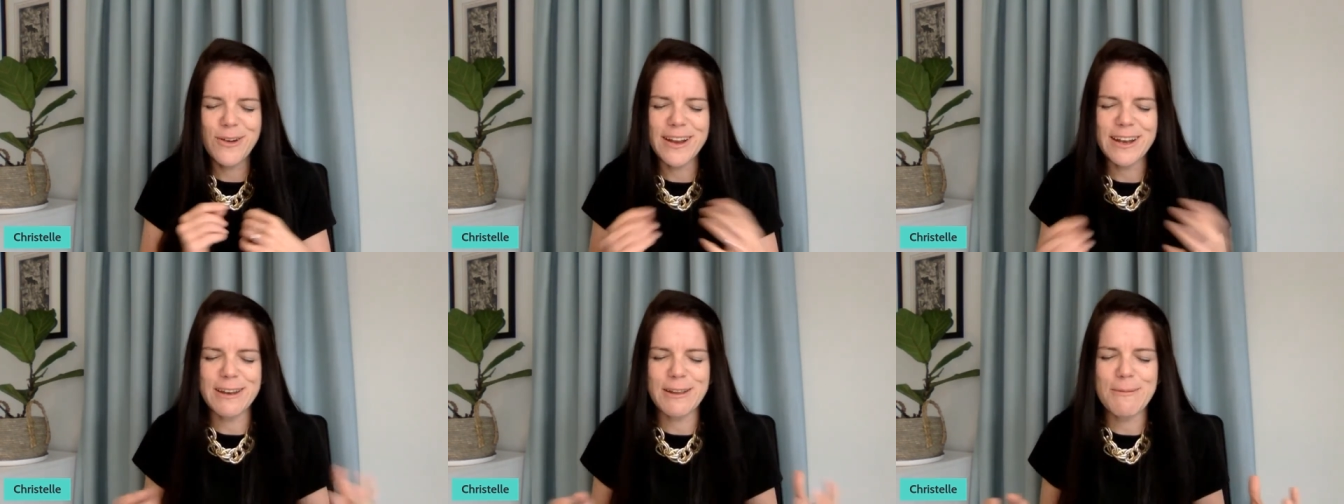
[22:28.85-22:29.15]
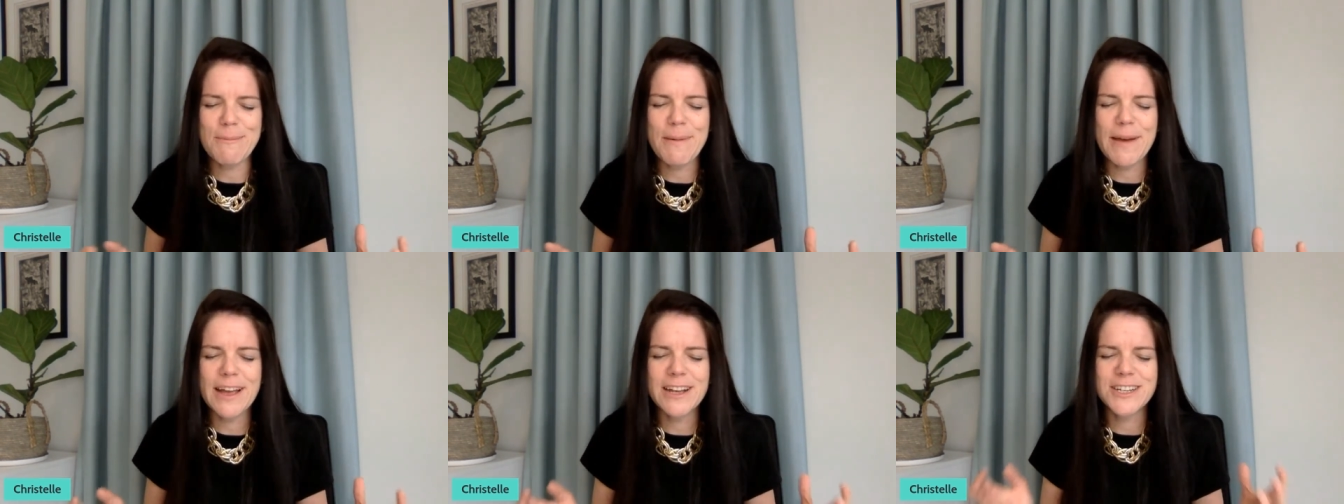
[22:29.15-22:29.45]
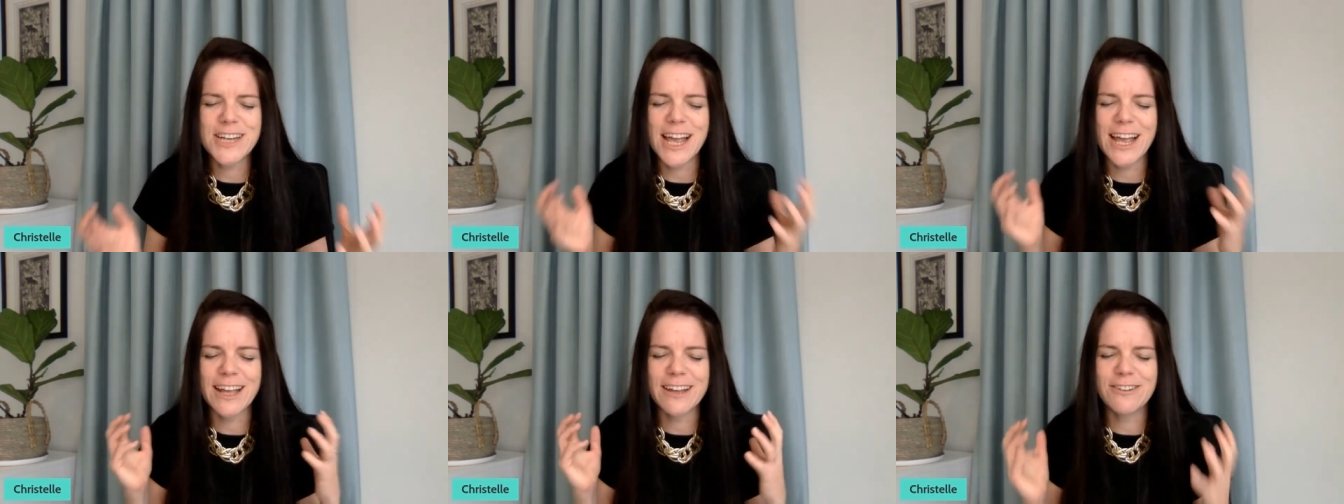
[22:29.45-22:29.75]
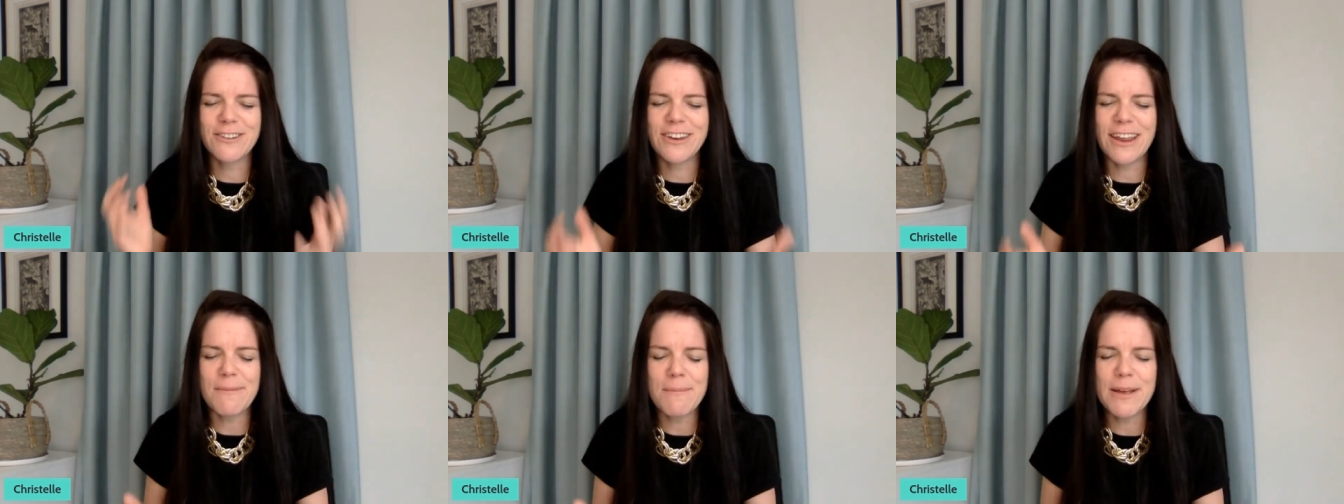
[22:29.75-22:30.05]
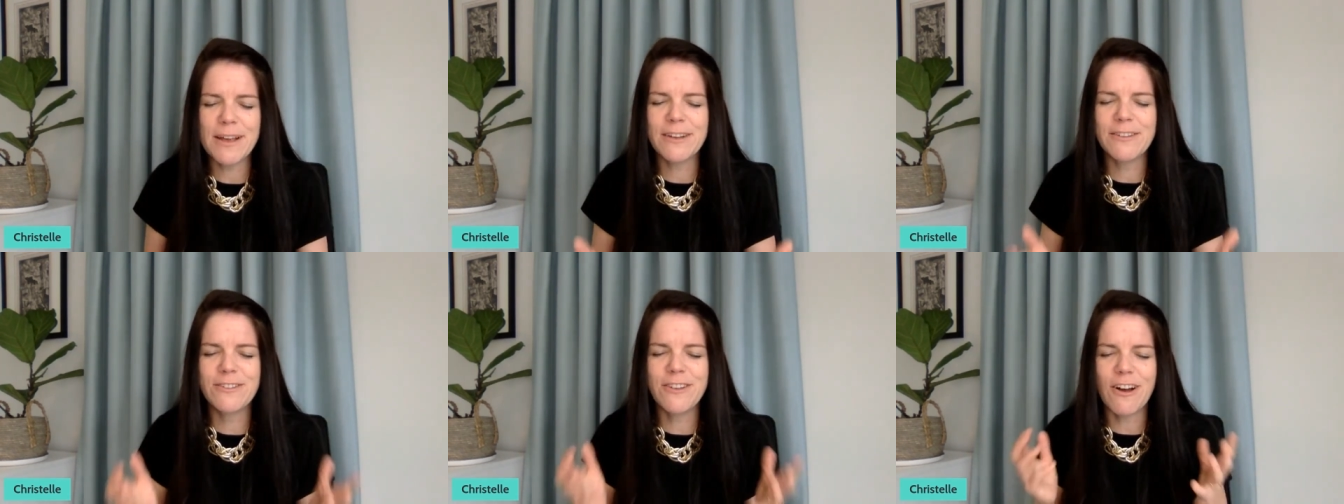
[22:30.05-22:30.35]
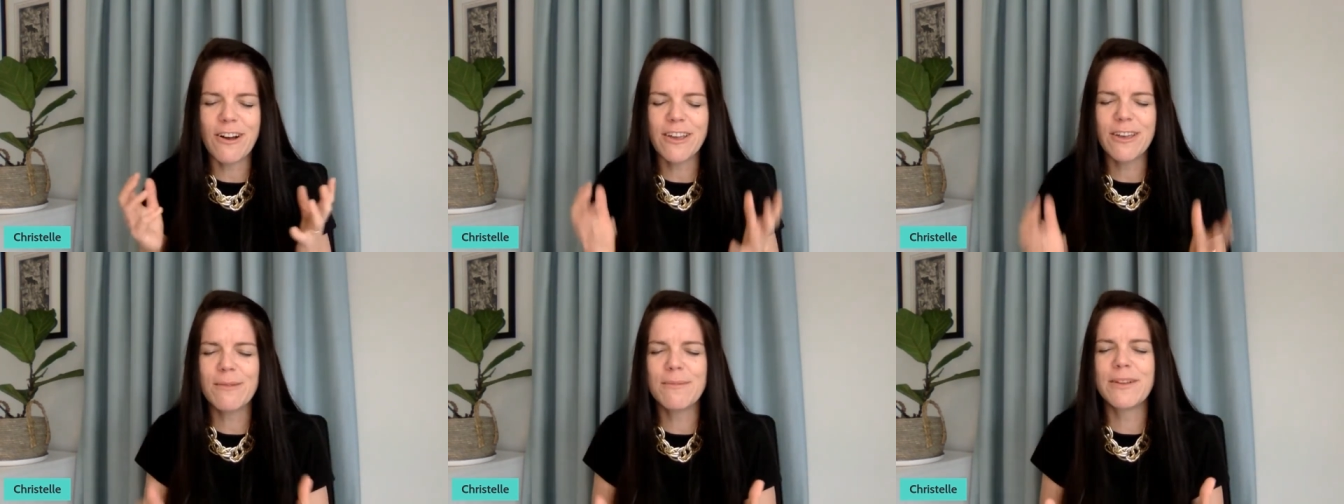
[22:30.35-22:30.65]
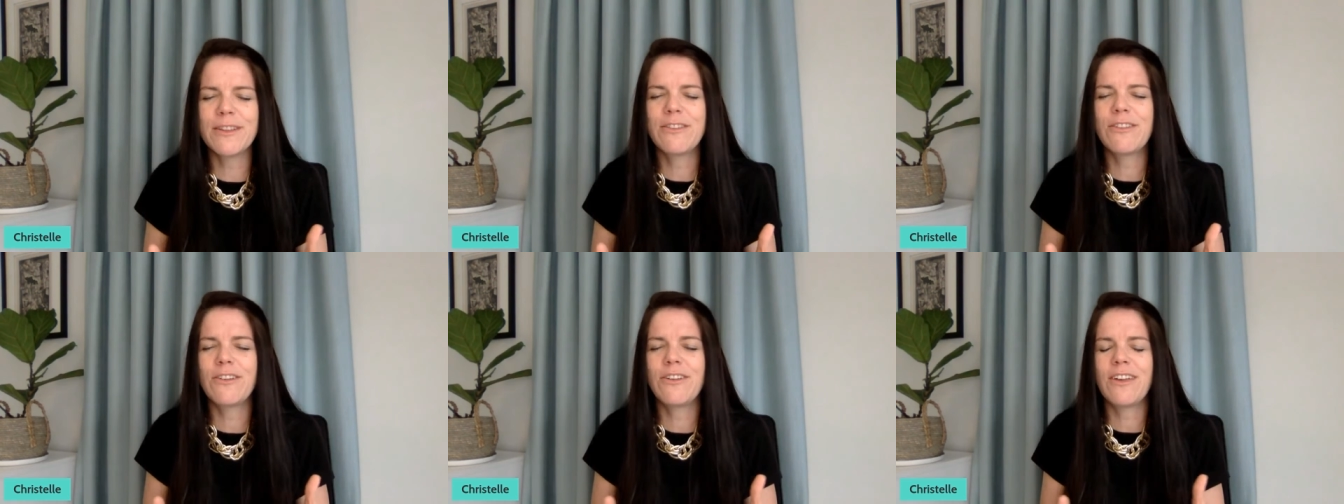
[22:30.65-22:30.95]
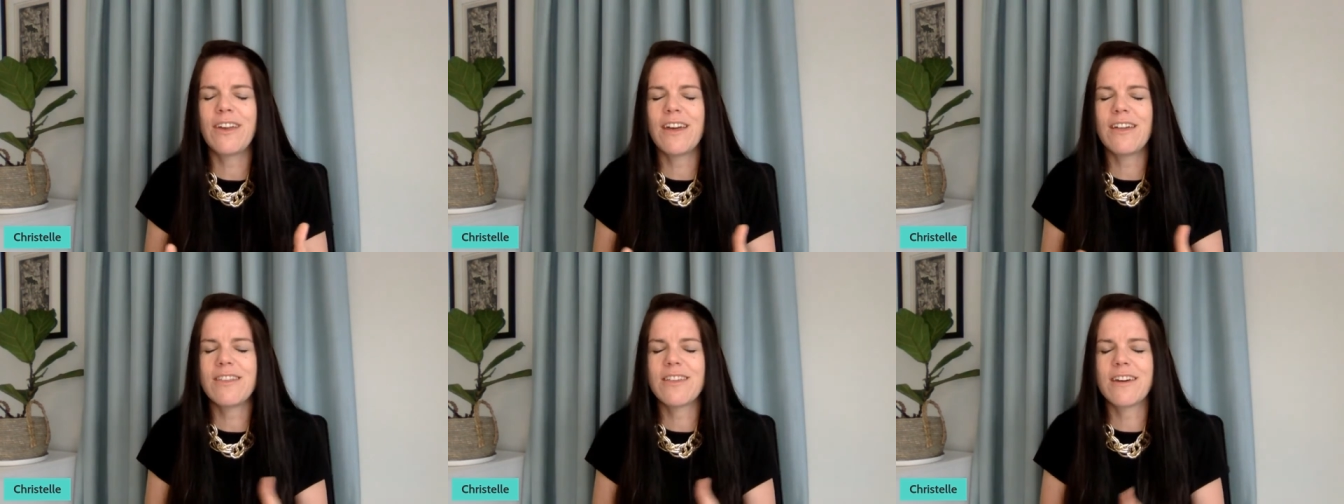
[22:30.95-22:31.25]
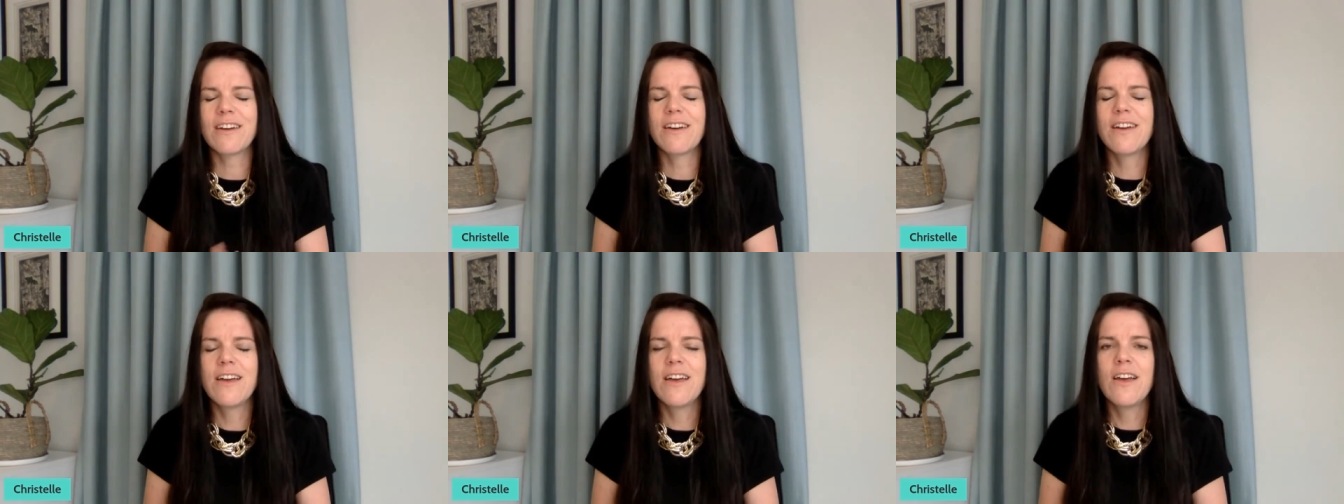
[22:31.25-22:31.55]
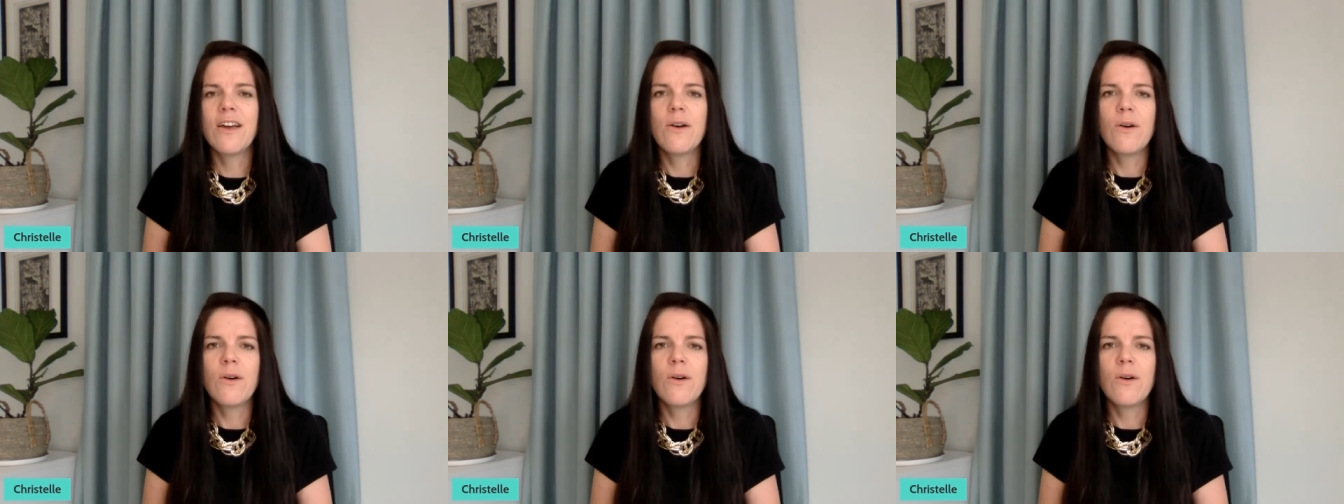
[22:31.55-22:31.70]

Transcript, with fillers: 20 page academic document together.